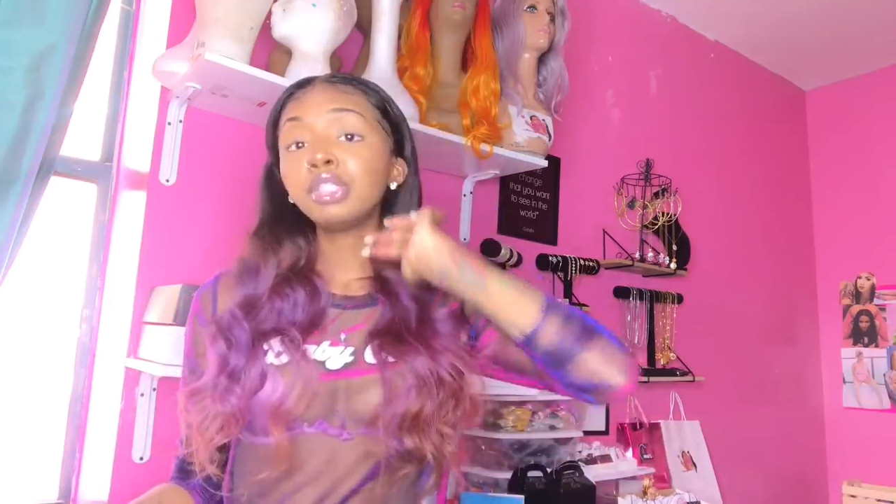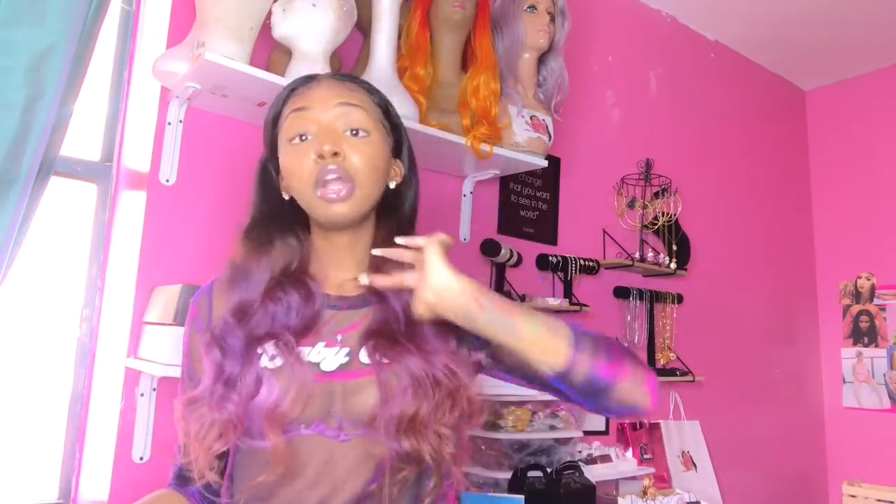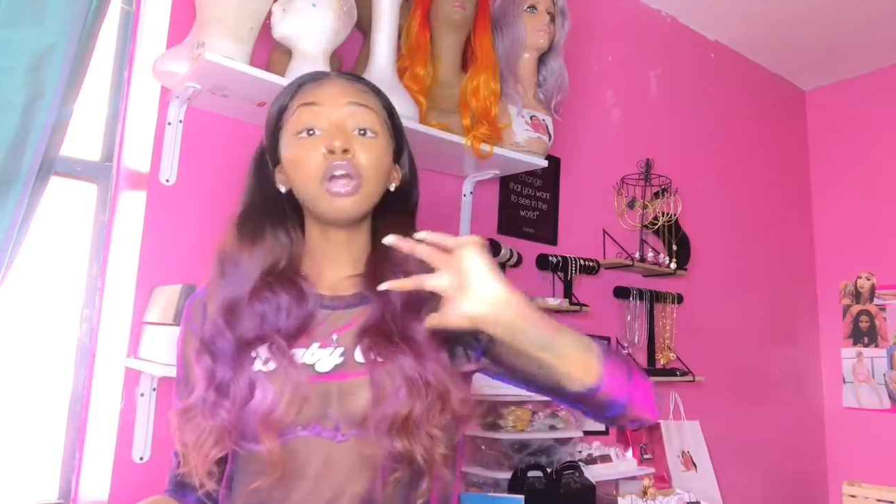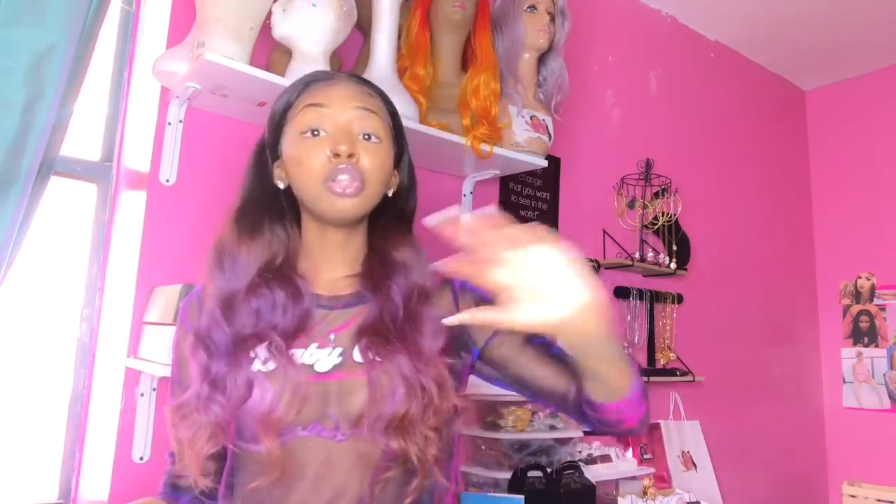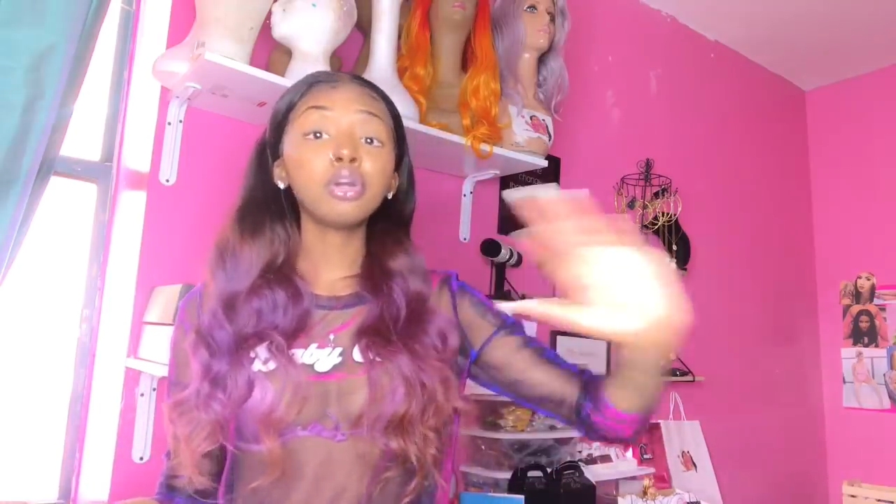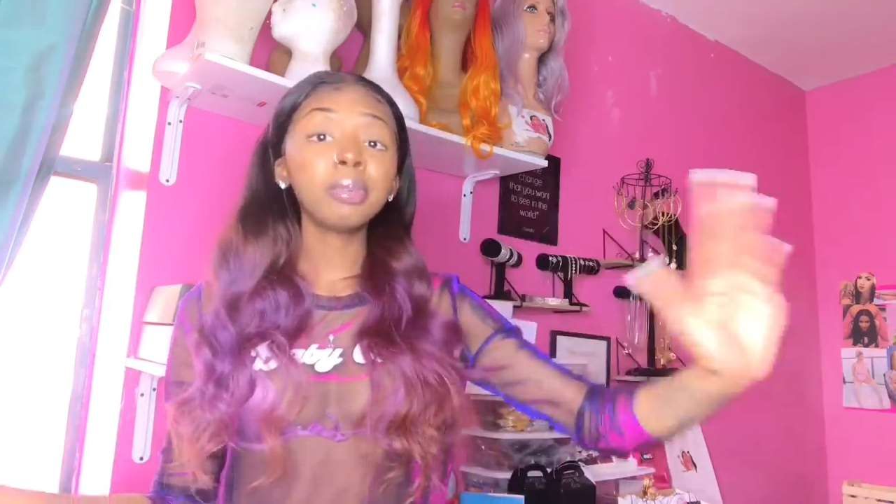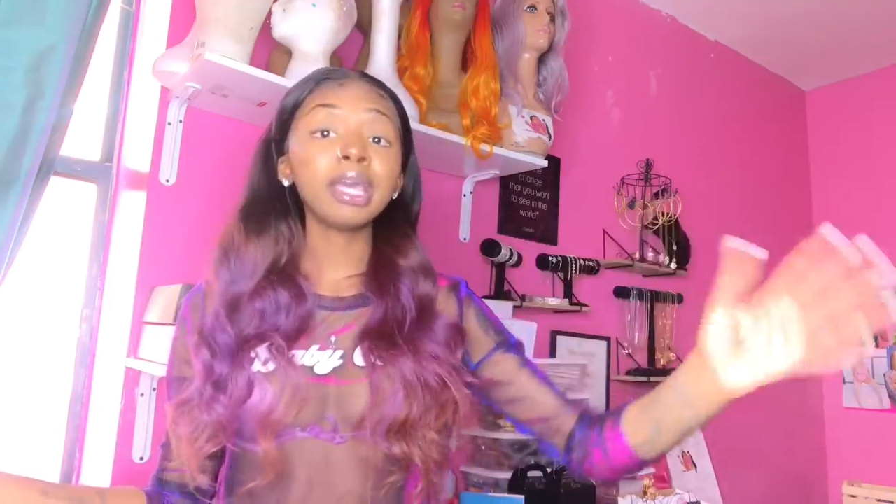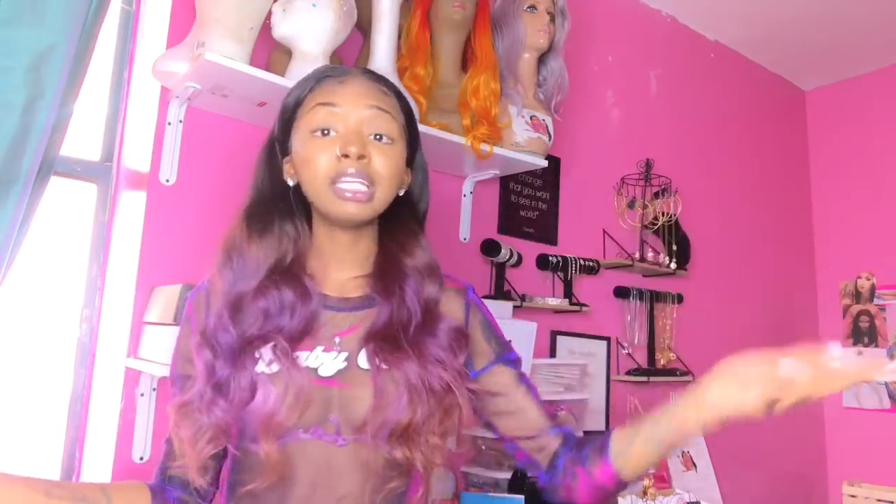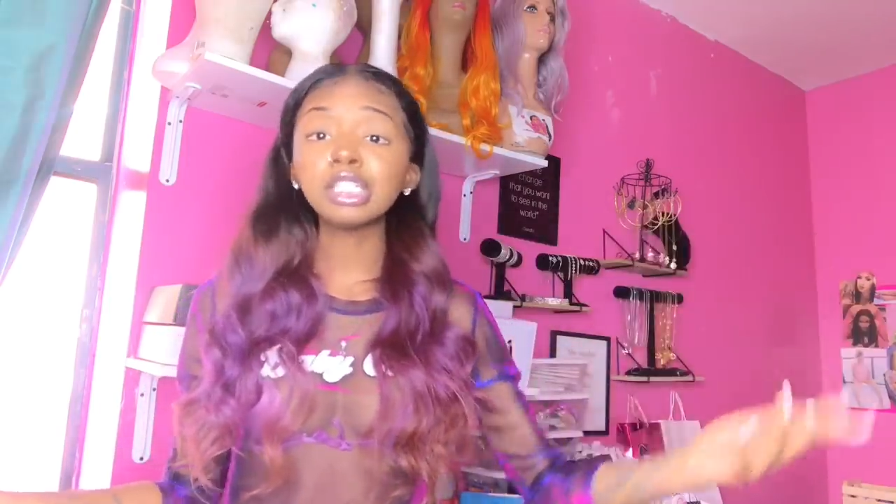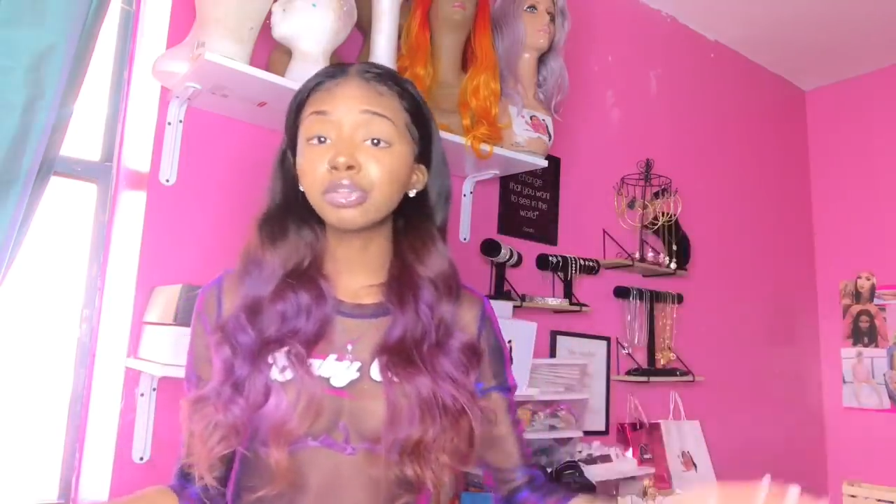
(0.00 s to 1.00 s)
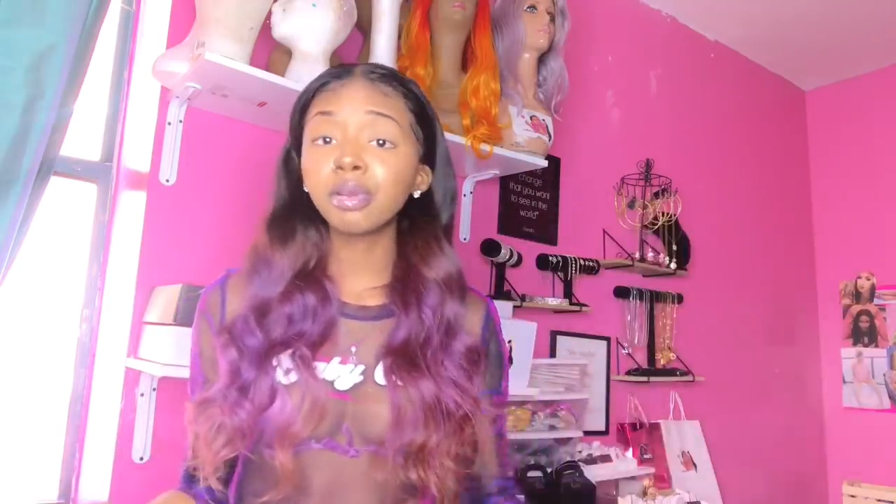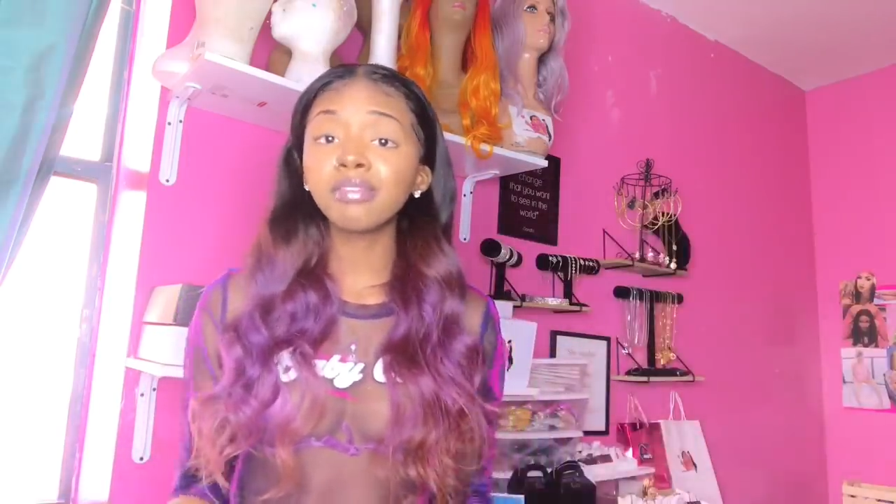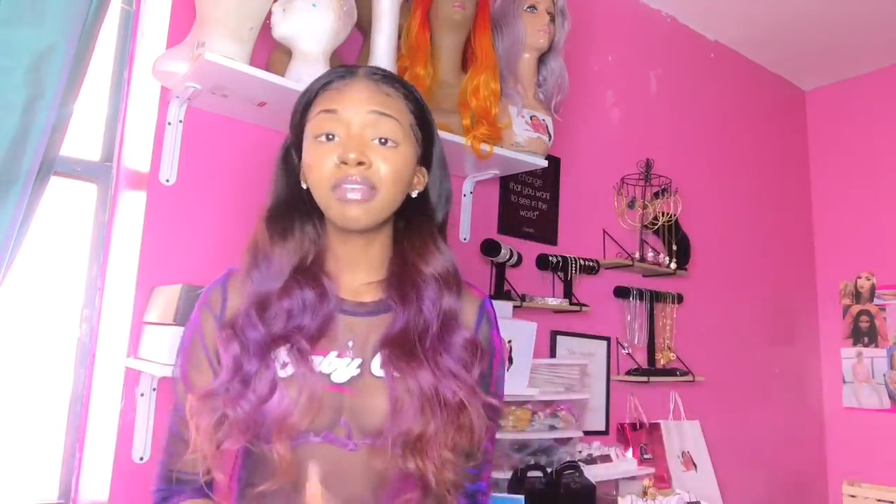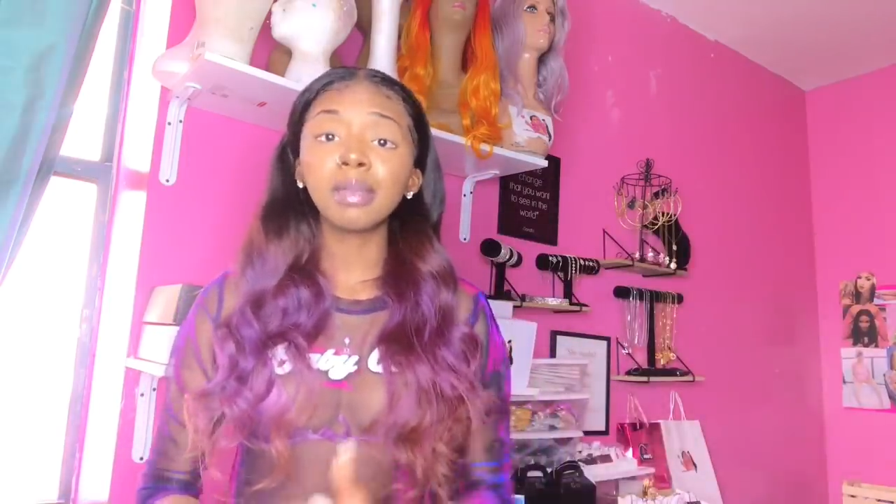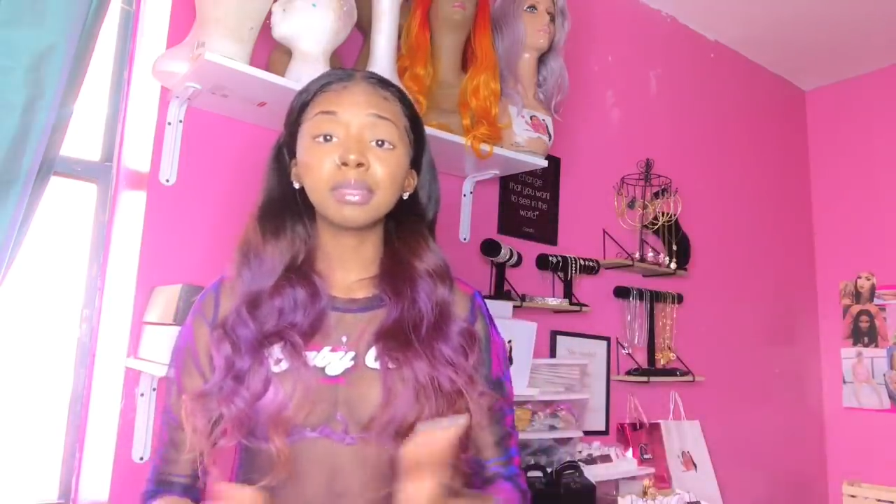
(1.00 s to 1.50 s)
you know, a little bit
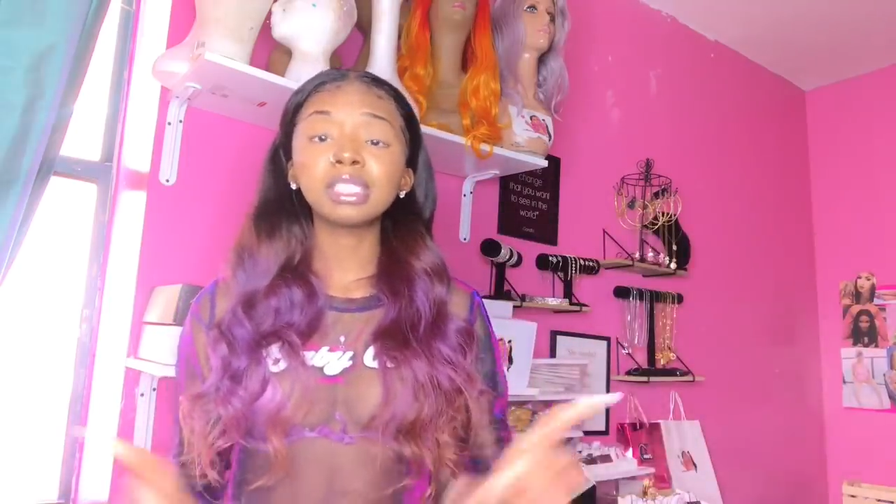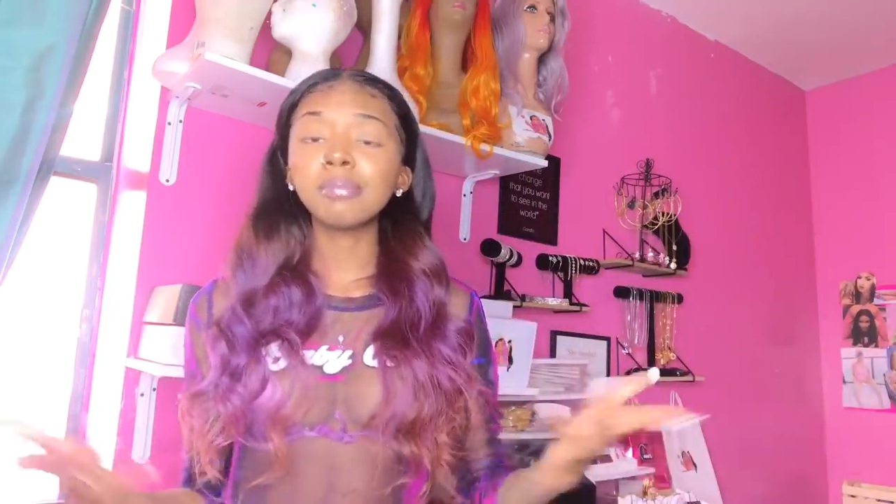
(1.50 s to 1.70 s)
Instagram famous,